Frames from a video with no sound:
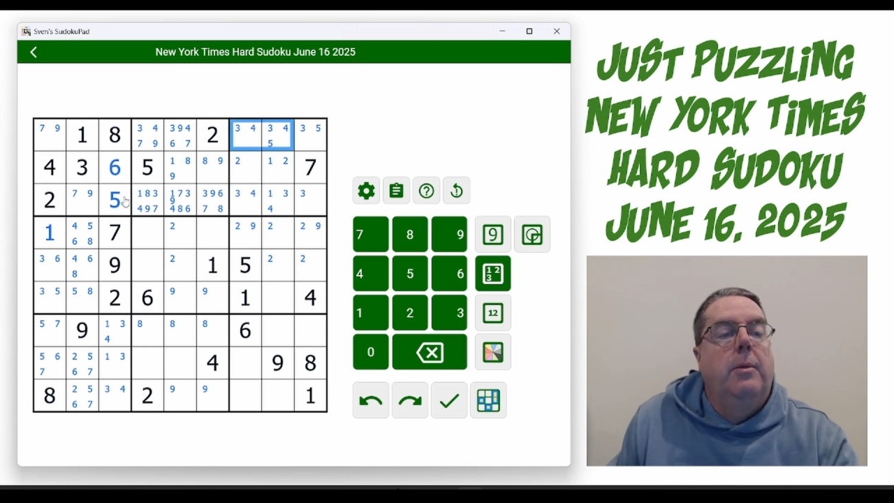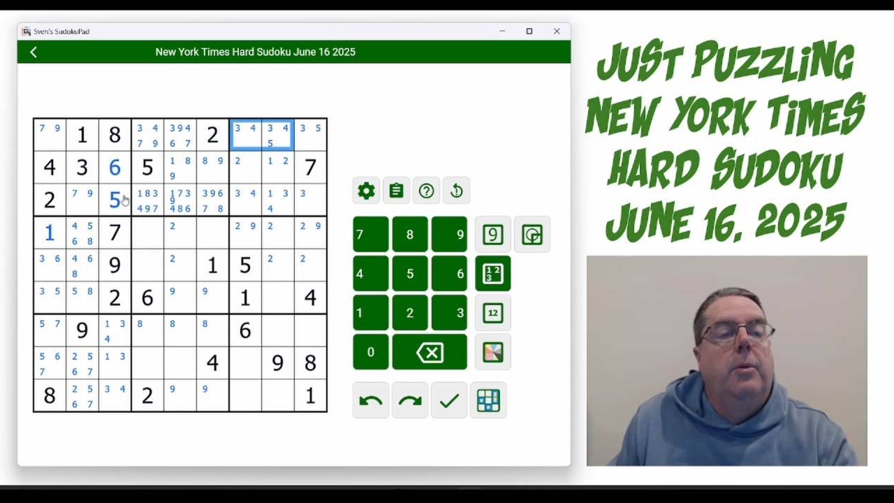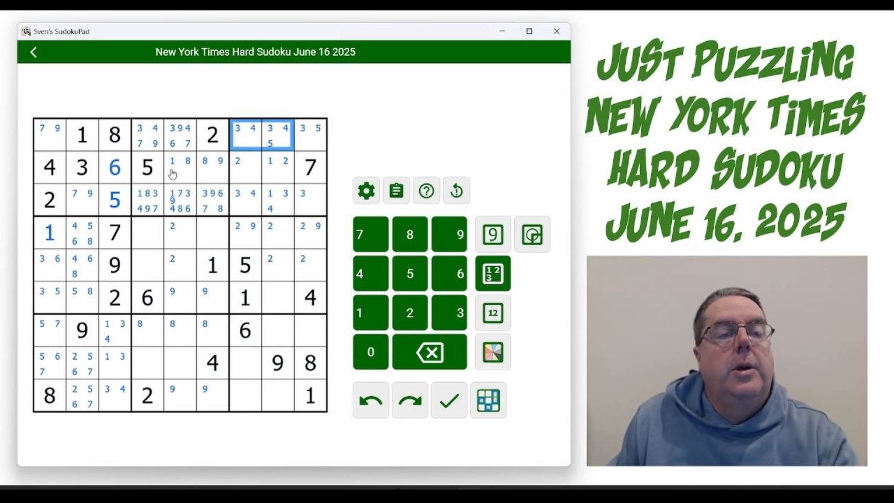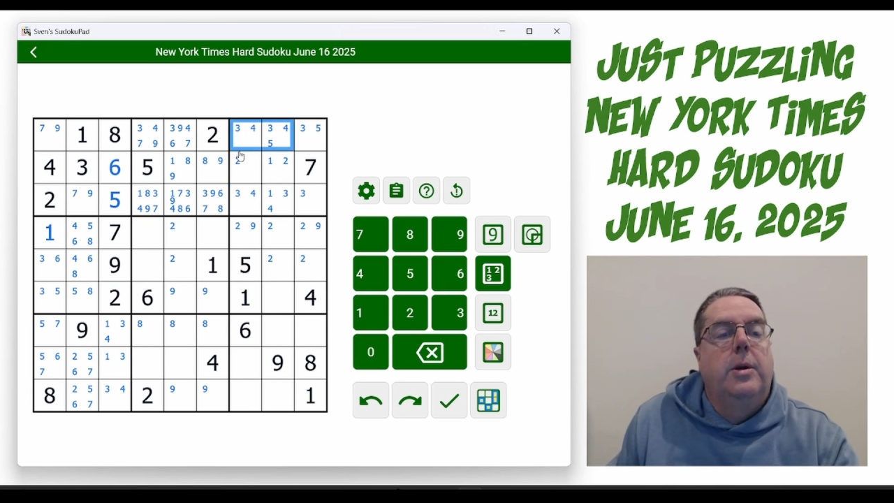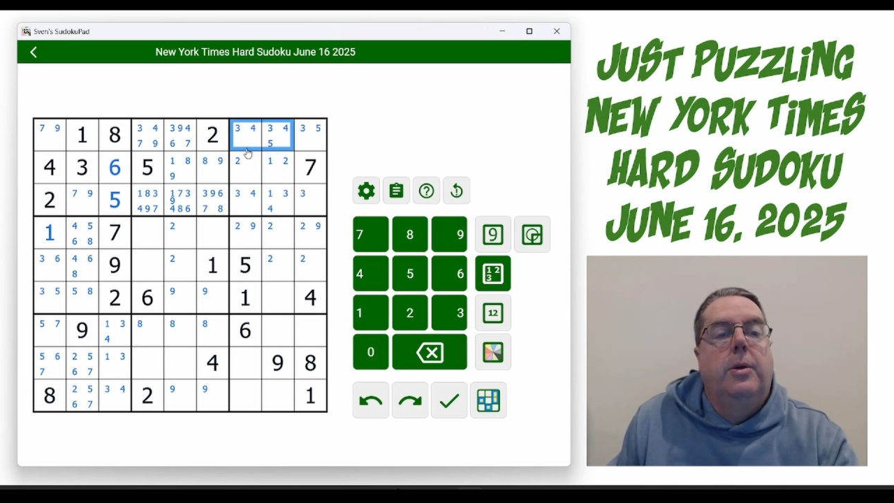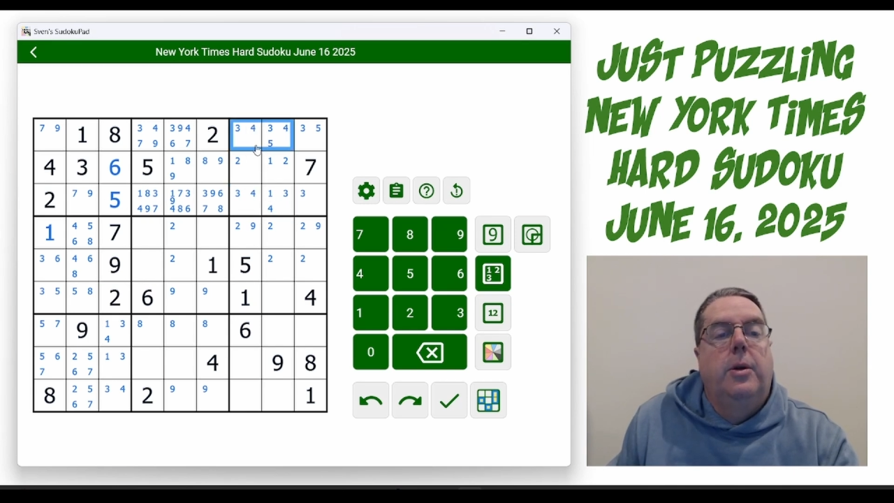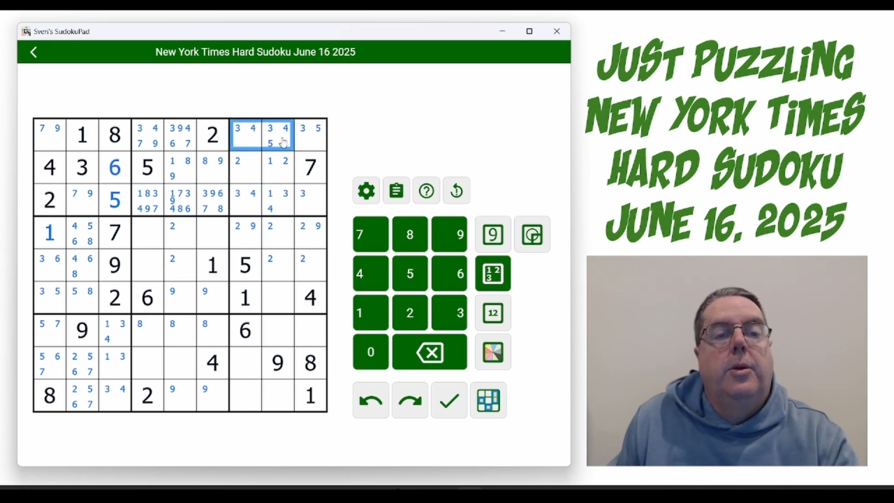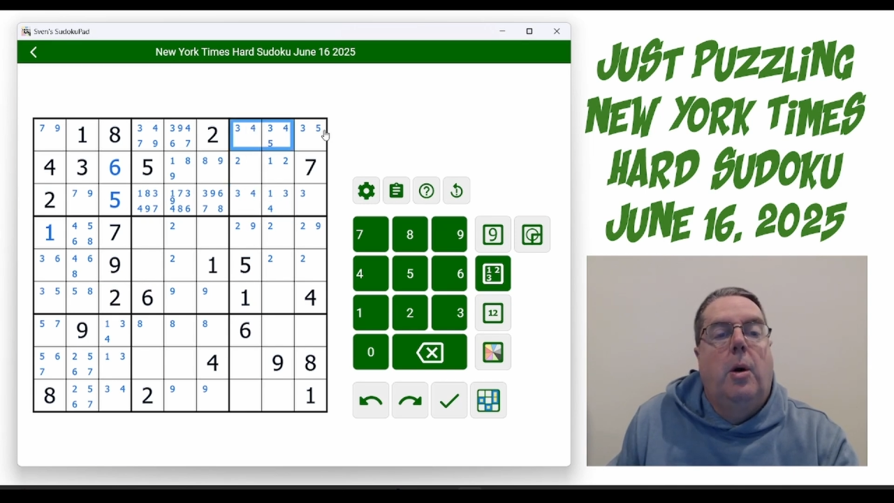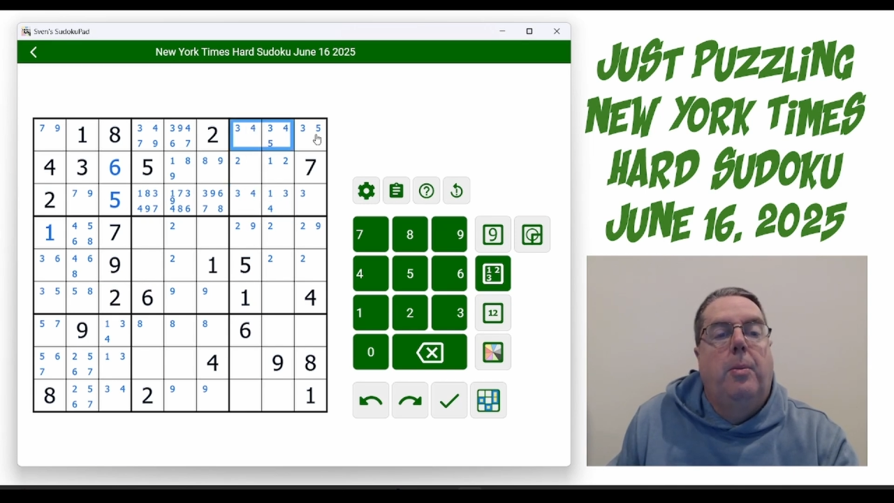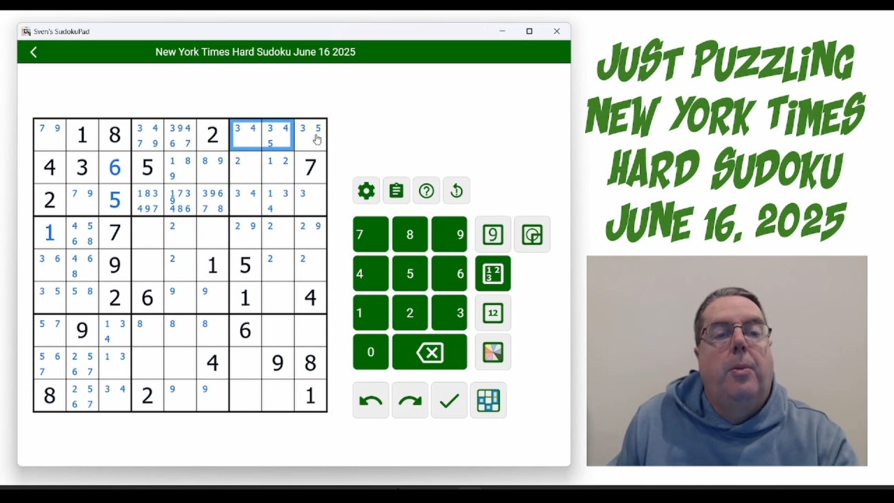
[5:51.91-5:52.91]
which is the
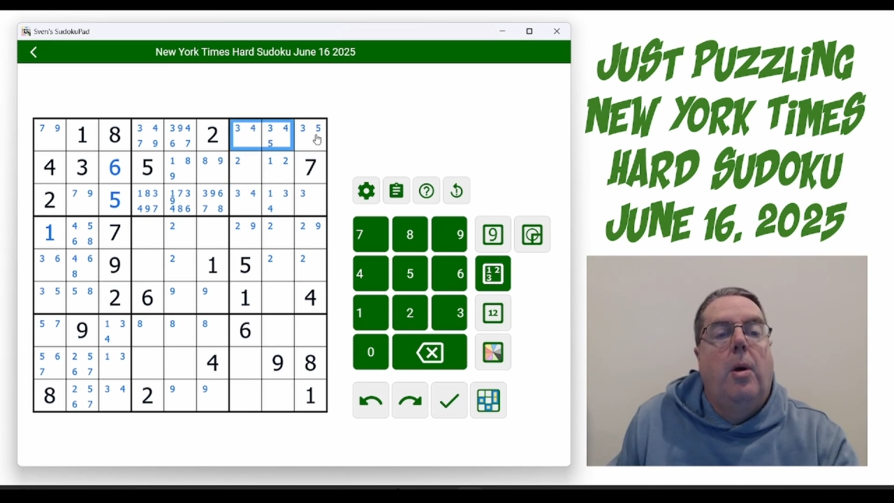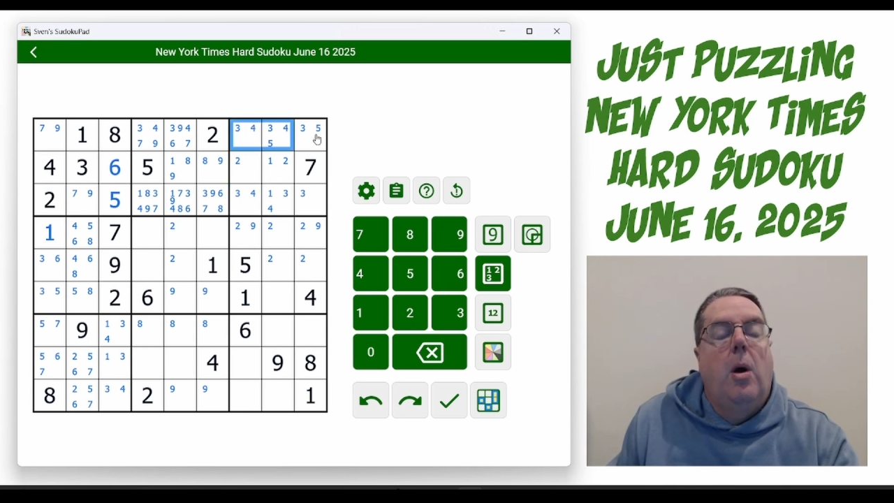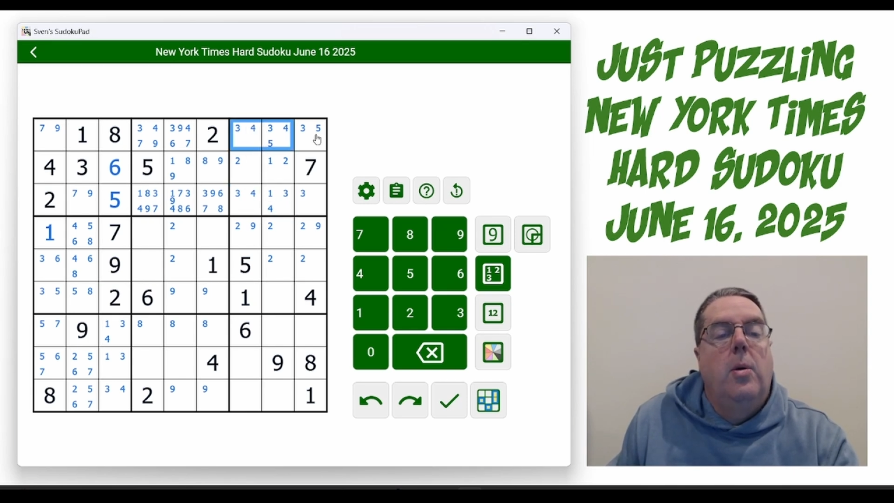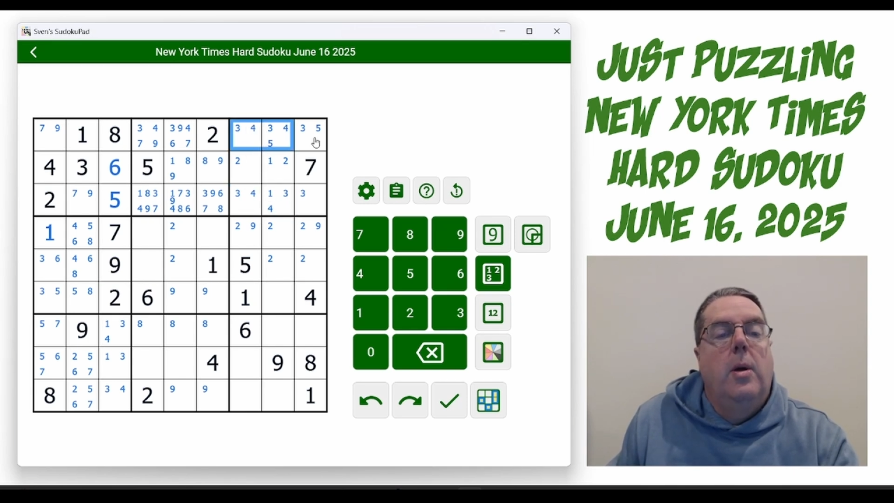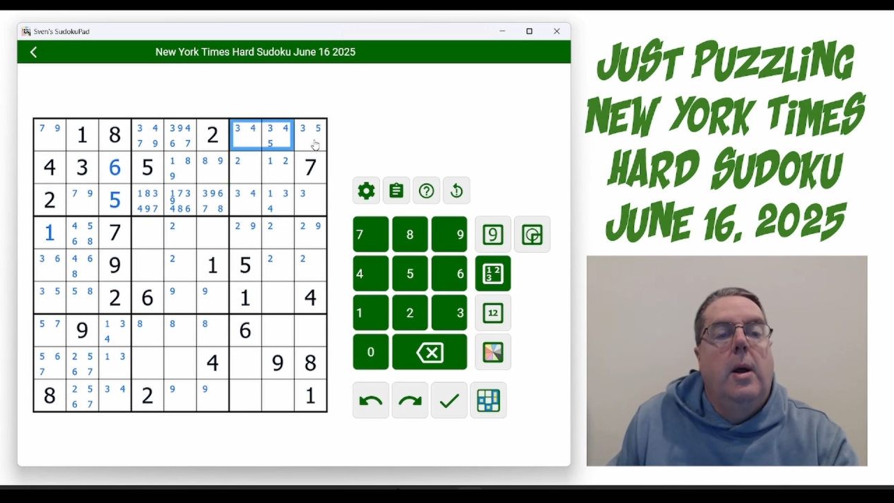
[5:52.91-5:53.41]
top row.